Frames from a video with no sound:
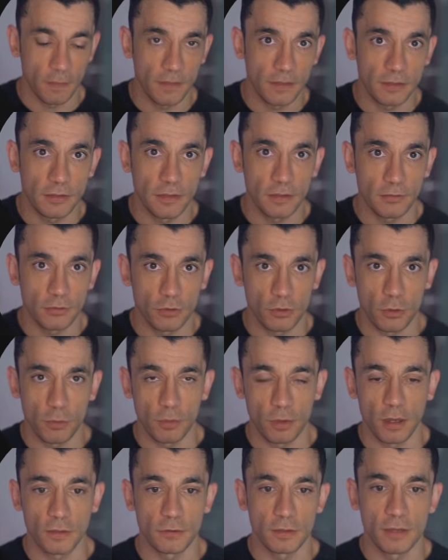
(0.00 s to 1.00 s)
This gives you a
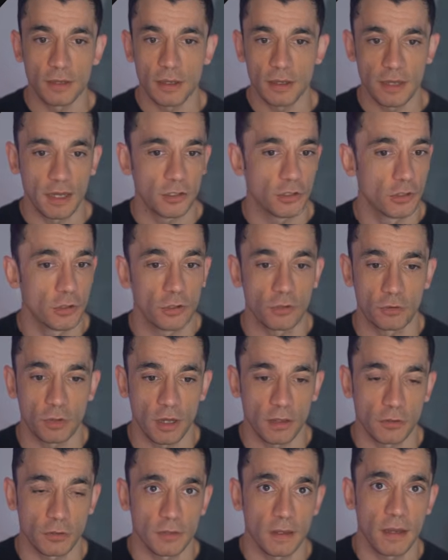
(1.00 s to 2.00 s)
private connection
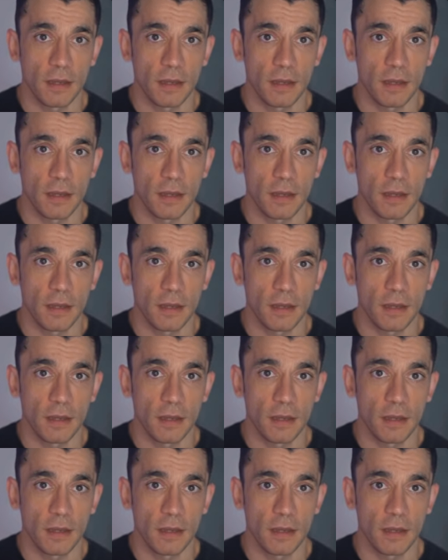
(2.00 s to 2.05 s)
address.